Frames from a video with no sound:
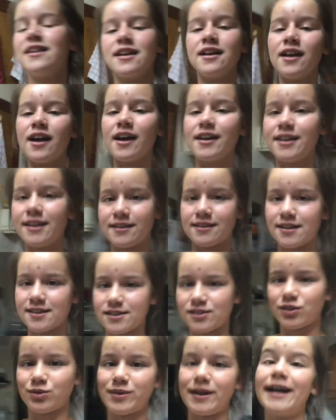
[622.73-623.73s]
The light
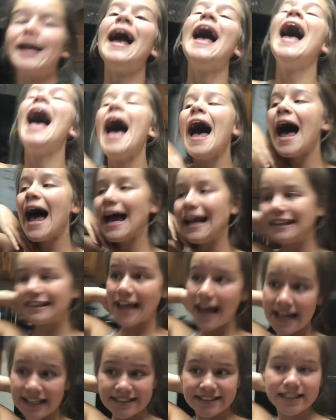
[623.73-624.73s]
does not work. And
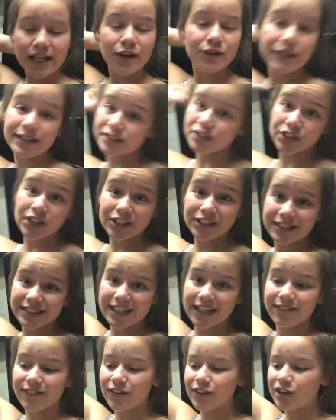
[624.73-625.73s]
yeah, so it's not going to
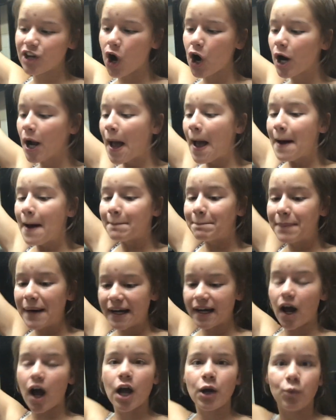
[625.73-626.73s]
take very long.
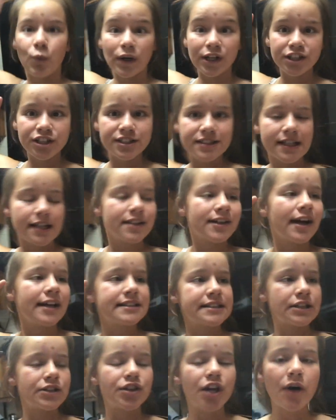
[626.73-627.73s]
But I wanted to tell you
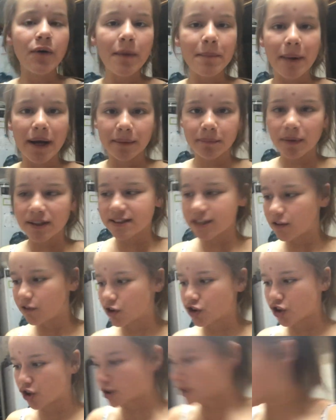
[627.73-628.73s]
guys, so you know, I made myself
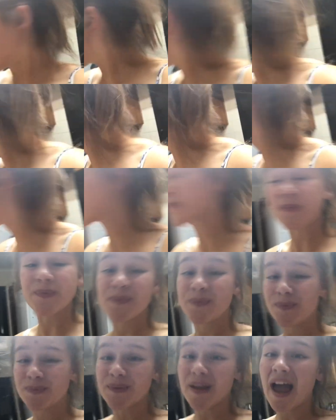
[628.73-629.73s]
hot chocolate.
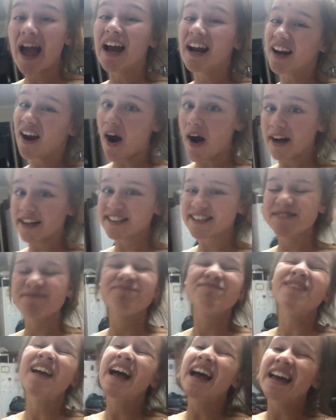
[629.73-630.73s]
Guys,
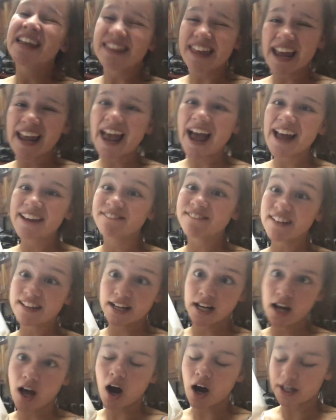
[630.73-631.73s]
they had
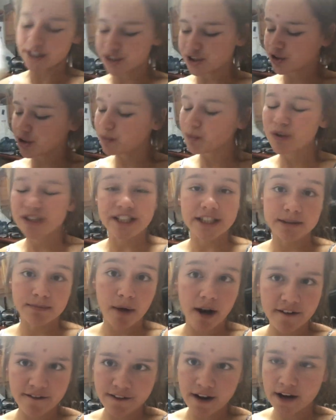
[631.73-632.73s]
vanilla ice cream, which is
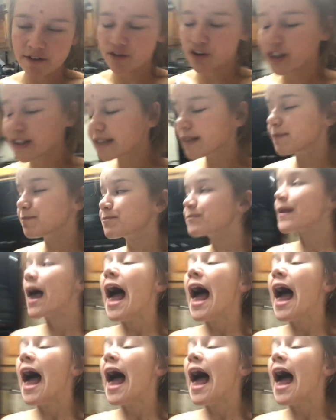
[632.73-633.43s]
my favorite.